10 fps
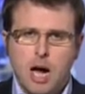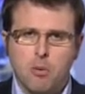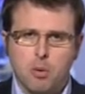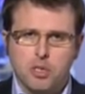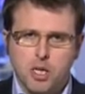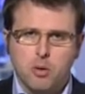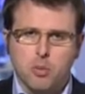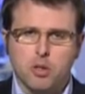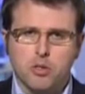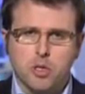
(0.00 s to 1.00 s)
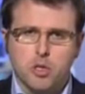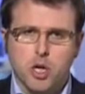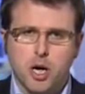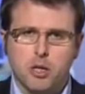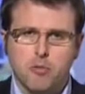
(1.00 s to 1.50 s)
And what he wants is
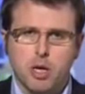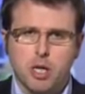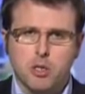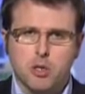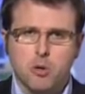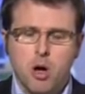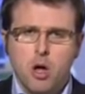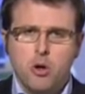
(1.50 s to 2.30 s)
China really to